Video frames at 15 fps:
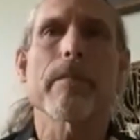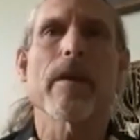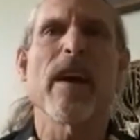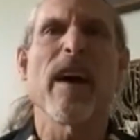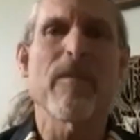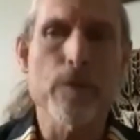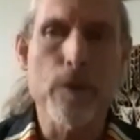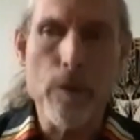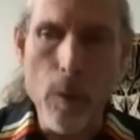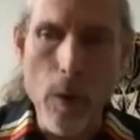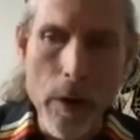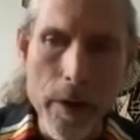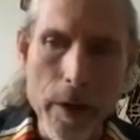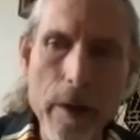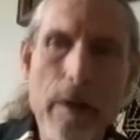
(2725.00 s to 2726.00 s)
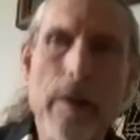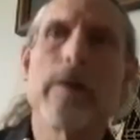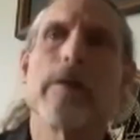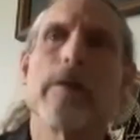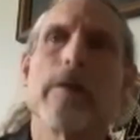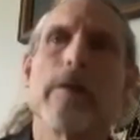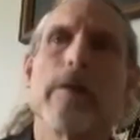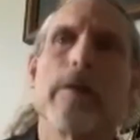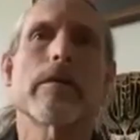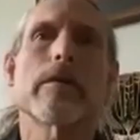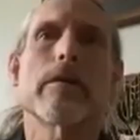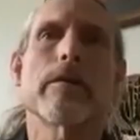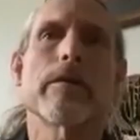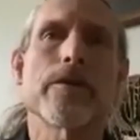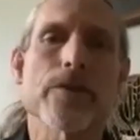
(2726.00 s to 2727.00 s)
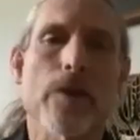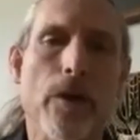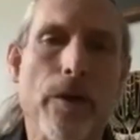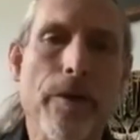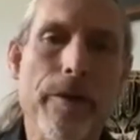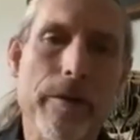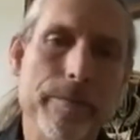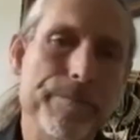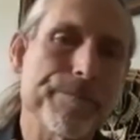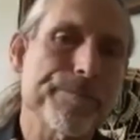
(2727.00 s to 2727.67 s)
after walking this earth,